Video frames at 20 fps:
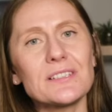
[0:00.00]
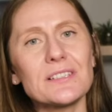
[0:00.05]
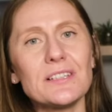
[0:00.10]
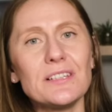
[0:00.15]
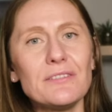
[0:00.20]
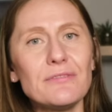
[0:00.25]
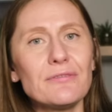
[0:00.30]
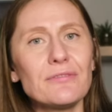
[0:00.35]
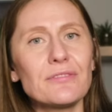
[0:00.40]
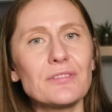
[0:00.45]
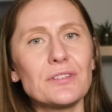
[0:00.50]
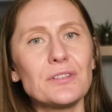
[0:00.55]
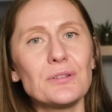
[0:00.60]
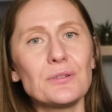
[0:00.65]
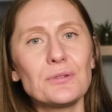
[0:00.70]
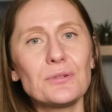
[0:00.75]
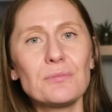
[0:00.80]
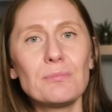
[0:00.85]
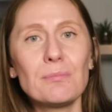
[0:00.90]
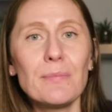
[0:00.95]
if
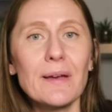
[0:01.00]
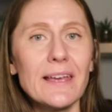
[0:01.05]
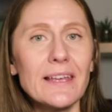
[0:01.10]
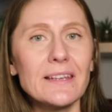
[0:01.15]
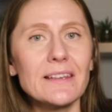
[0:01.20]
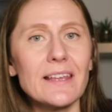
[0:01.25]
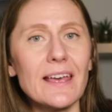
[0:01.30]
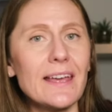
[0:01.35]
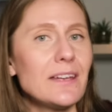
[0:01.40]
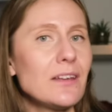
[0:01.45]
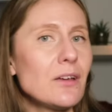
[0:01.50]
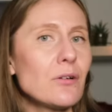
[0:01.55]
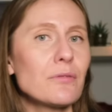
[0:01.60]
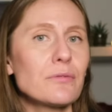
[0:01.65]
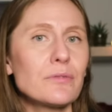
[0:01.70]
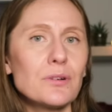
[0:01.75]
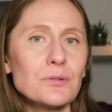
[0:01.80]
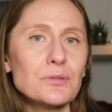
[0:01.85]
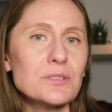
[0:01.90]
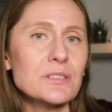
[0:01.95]
you made any
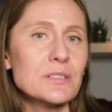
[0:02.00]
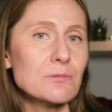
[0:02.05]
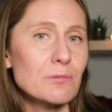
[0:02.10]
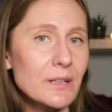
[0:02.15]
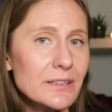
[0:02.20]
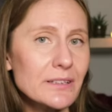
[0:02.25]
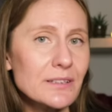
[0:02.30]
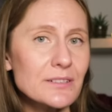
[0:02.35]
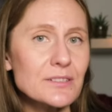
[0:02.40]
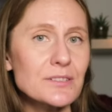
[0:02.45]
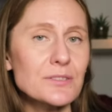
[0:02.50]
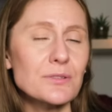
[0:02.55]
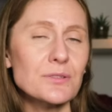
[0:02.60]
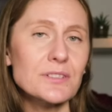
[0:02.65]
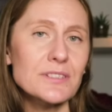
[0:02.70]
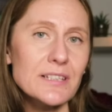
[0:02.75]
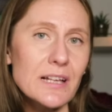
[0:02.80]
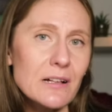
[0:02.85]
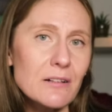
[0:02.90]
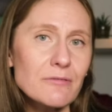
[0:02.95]
of those sweaters
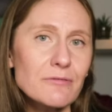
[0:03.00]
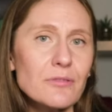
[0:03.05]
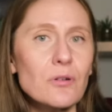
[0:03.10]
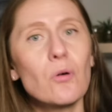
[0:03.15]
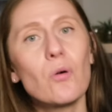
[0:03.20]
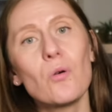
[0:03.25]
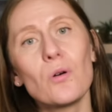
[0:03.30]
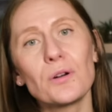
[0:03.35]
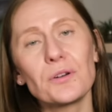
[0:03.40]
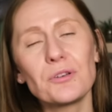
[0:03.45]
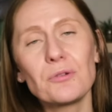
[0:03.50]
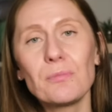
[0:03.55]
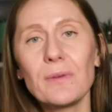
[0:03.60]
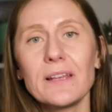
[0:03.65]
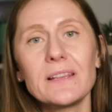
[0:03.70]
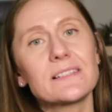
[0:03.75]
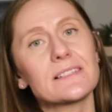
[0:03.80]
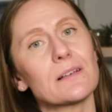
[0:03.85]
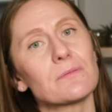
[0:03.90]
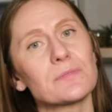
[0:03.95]
yourself or you
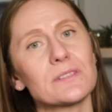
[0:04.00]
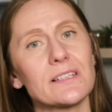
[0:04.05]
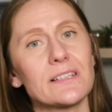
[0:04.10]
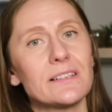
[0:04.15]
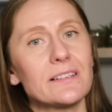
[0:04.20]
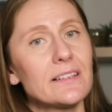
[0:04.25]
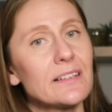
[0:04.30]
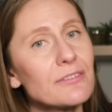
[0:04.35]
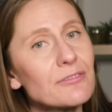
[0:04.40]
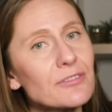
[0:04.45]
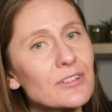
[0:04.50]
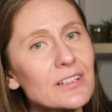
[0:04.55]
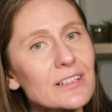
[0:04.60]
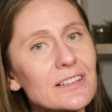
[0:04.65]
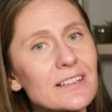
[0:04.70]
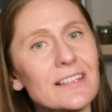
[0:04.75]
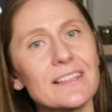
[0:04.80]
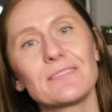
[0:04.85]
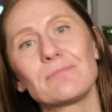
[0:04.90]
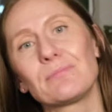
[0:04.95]
made something
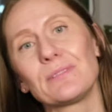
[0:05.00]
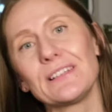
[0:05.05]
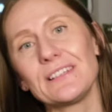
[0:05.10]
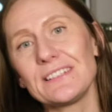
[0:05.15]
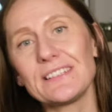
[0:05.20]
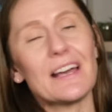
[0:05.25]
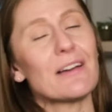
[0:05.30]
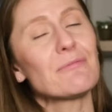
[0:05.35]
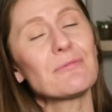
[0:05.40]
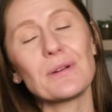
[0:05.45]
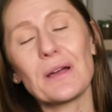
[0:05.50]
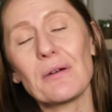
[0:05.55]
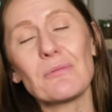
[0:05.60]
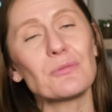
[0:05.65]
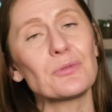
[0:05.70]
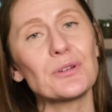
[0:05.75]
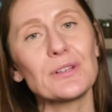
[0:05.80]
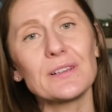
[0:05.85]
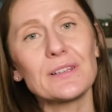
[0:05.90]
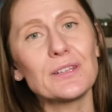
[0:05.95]
different. And please,
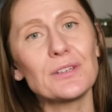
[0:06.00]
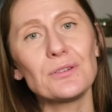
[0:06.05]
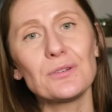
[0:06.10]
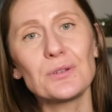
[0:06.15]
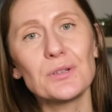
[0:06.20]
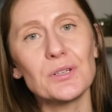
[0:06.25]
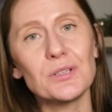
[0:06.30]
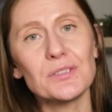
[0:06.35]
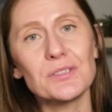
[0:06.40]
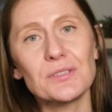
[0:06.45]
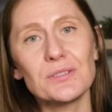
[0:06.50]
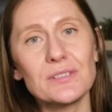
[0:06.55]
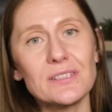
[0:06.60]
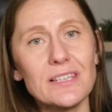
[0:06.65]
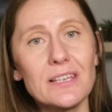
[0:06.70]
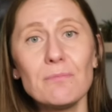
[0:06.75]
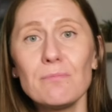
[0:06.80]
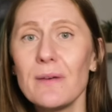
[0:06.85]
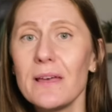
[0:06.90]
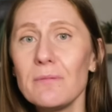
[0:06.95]
I'm really curious to
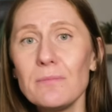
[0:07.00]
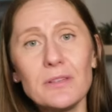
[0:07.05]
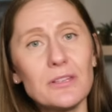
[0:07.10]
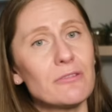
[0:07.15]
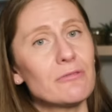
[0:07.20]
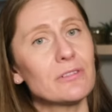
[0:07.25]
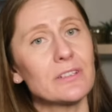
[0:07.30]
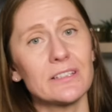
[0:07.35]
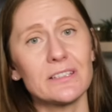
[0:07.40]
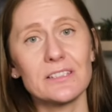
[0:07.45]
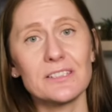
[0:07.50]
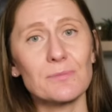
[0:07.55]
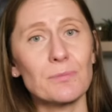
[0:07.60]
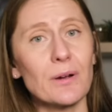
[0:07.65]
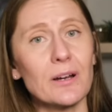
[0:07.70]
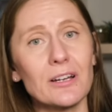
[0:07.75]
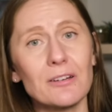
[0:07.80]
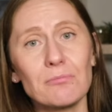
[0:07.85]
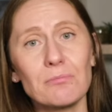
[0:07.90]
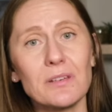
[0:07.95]
see. Maybe you will
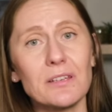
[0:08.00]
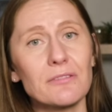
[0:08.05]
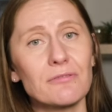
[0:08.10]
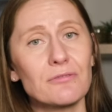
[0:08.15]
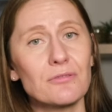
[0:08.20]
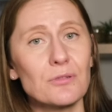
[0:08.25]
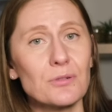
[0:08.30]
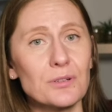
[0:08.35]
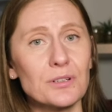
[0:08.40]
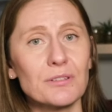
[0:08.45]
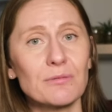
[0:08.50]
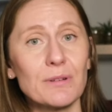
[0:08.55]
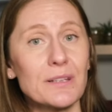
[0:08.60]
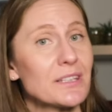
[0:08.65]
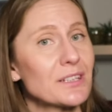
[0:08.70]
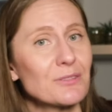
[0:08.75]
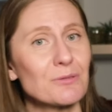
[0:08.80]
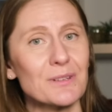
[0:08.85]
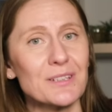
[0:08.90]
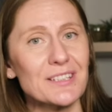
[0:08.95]
inspire me for
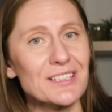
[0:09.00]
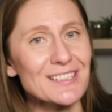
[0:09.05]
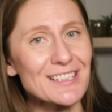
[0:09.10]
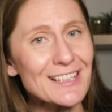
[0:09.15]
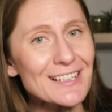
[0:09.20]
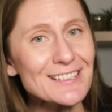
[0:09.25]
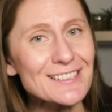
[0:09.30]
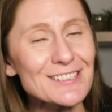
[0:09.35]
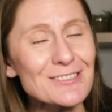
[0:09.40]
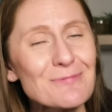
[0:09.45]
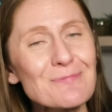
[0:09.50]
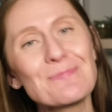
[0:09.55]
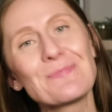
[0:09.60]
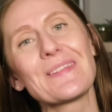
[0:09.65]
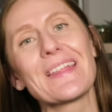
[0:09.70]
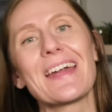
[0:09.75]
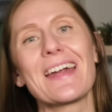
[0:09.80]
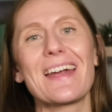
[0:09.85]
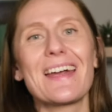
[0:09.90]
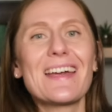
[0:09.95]
2026.
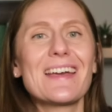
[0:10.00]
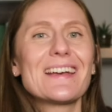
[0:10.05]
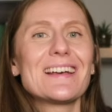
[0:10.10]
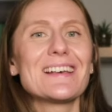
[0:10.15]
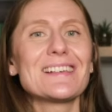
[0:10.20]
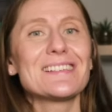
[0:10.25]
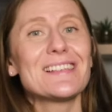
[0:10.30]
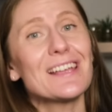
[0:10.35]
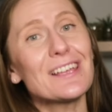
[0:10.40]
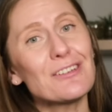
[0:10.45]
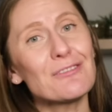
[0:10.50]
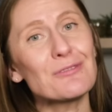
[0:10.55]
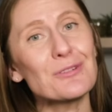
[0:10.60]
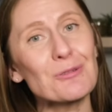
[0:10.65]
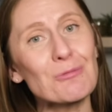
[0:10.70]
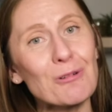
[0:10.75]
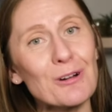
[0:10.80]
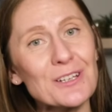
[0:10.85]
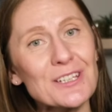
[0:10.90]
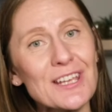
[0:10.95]
Thank you
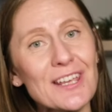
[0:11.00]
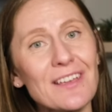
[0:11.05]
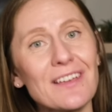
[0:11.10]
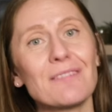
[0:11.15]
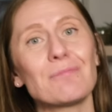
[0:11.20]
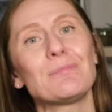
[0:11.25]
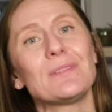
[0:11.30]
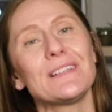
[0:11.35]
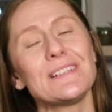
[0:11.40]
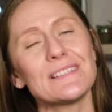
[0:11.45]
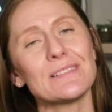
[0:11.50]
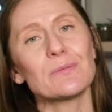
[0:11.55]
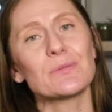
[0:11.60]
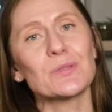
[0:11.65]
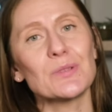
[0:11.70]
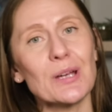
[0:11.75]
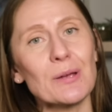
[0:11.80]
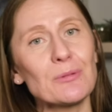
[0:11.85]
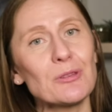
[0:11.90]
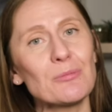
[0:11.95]
for watching. Please
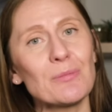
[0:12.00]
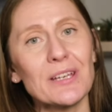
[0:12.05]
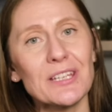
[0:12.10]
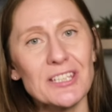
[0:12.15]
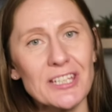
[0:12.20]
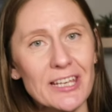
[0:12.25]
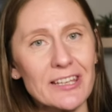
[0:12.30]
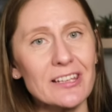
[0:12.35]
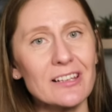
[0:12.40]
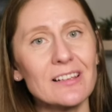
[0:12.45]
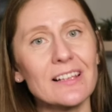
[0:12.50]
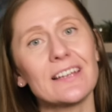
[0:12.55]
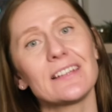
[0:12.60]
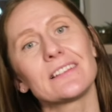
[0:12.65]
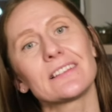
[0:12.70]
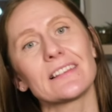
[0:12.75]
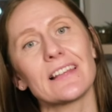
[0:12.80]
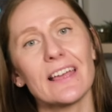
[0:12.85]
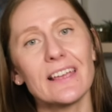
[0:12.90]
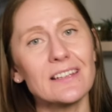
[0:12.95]
subscribe to my channel
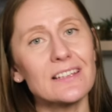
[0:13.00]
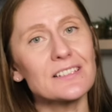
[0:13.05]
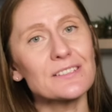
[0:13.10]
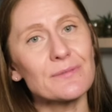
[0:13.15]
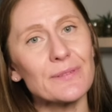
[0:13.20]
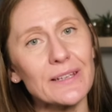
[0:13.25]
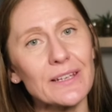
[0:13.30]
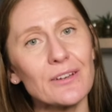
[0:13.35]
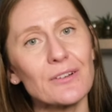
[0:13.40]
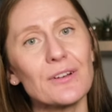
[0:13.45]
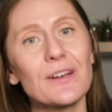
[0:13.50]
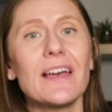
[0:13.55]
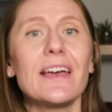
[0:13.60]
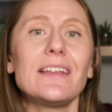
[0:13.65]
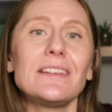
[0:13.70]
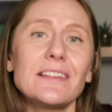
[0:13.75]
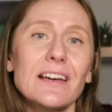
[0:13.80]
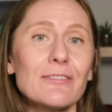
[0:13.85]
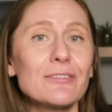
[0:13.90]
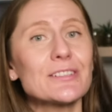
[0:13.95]
and like this video,
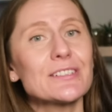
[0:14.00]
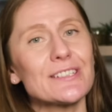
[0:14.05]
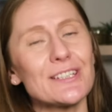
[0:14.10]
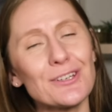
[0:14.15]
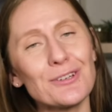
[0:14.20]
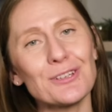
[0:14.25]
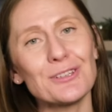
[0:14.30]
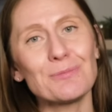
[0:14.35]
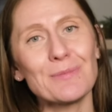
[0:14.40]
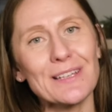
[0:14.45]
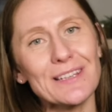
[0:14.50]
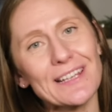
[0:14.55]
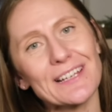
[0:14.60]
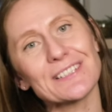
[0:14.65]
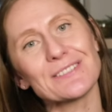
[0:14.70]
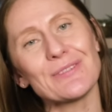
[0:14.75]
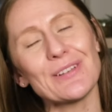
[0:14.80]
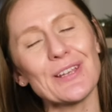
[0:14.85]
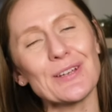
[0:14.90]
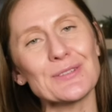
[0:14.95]
and I will see you in my
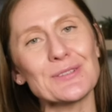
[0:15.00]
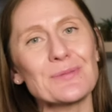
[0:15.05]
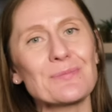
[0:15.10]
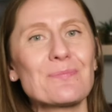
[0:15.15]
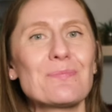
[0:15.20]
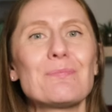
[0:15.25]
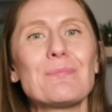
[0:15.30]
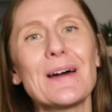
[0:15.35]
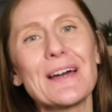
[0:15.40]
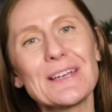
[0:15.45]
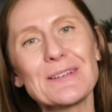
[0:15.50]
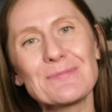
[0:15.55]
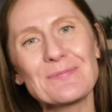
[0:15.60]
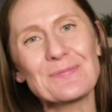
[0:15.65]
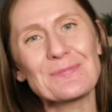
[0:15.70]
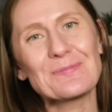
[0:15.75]
next videos. Bye!